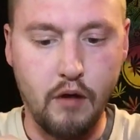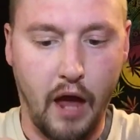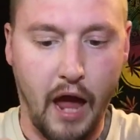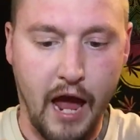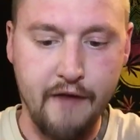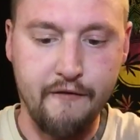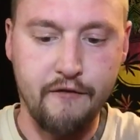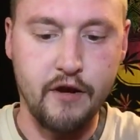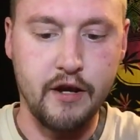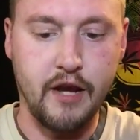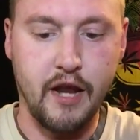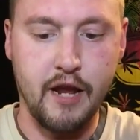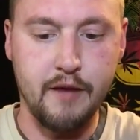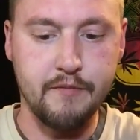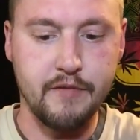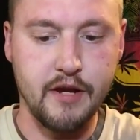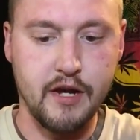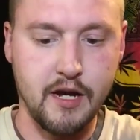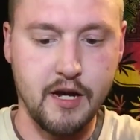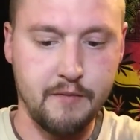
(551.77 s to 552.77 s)
every damn
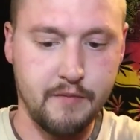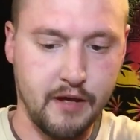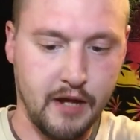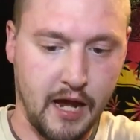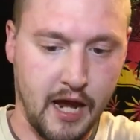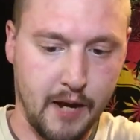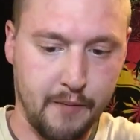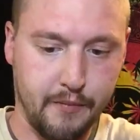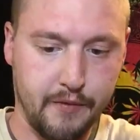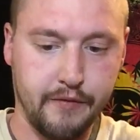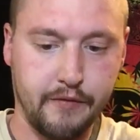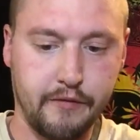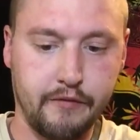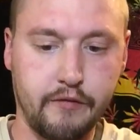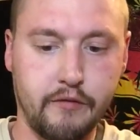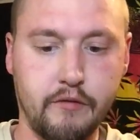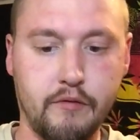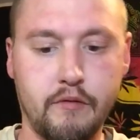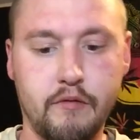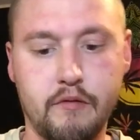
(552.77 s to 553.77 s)
time that
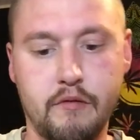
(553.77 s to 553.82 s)
happens,